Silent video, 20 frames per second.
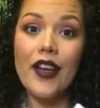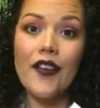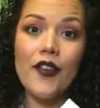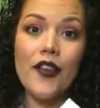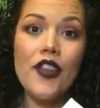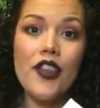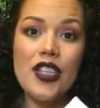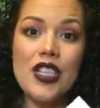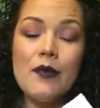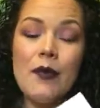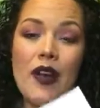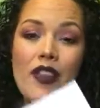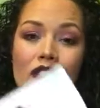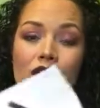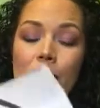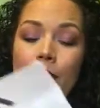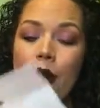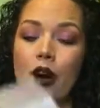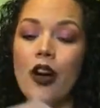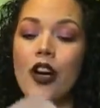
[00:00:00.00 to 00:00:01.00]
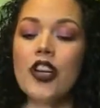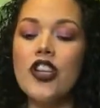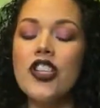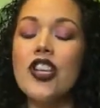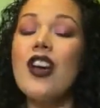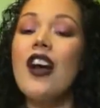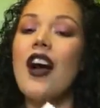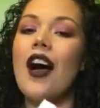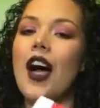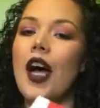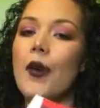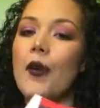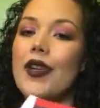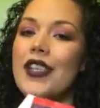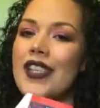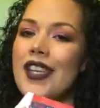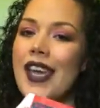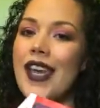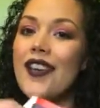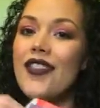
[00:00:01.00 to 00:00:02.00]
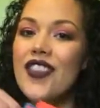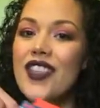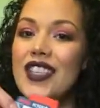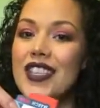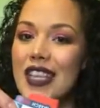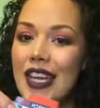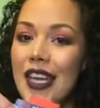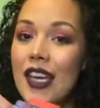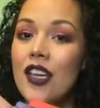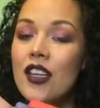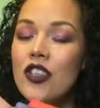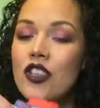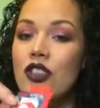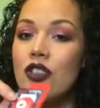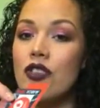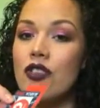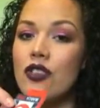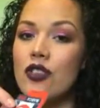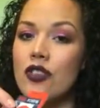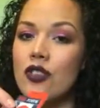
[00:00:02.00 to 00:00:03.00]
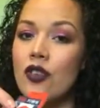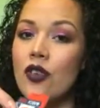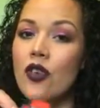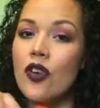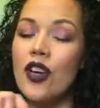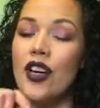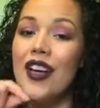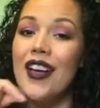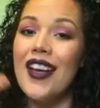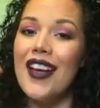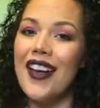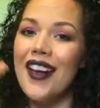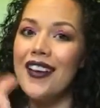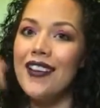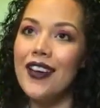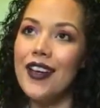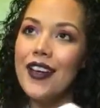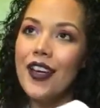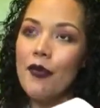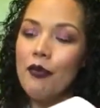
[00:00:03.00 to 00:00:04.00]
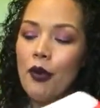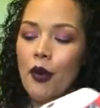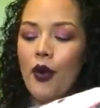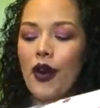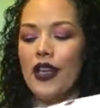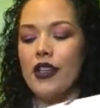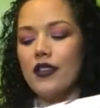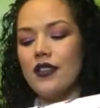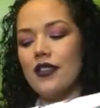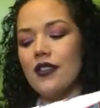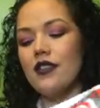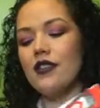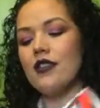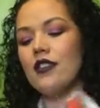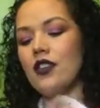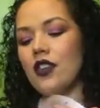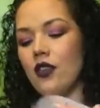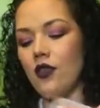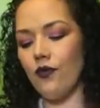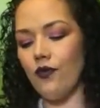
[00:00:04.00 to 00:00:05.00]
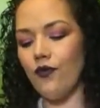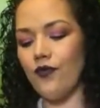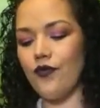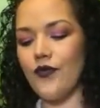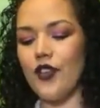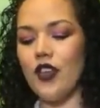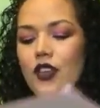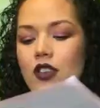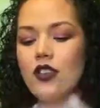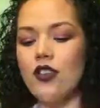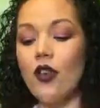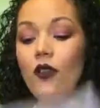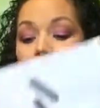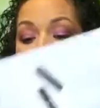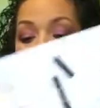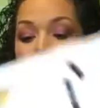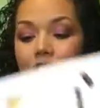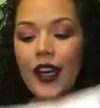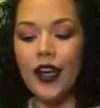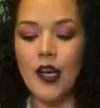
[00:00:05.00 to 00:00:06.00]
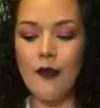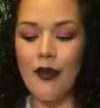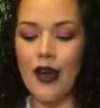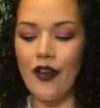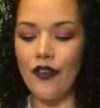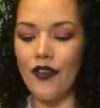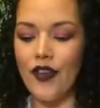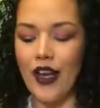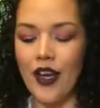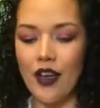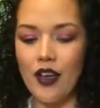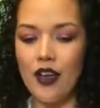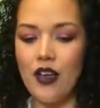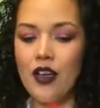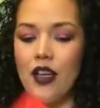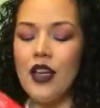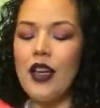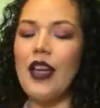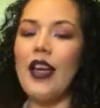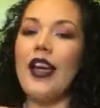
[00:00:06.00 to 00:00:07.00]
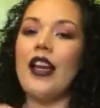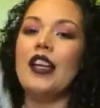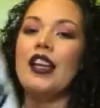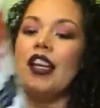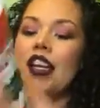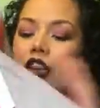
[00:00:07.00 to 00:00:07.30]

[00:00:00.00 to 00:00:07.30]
for this month of March, I would take this into the store and I get points. So don't forget about that. And